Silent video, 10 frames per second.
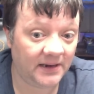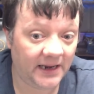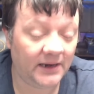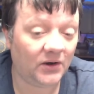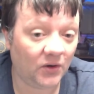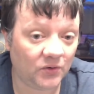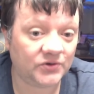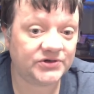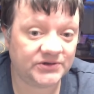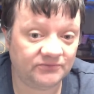It
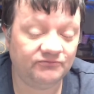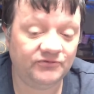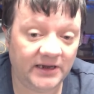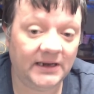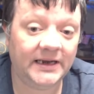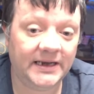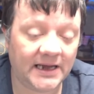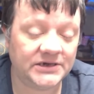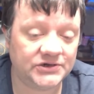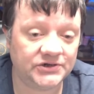looks really
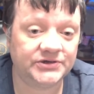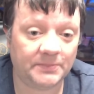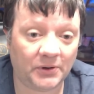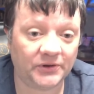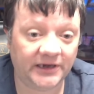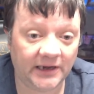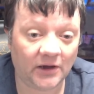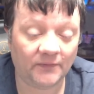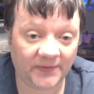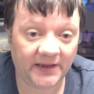nice as the body
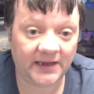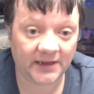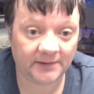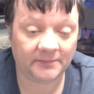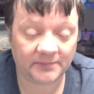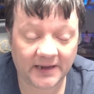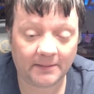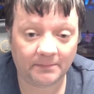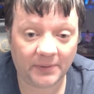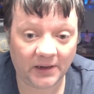of the uh,
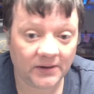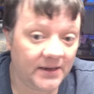camper.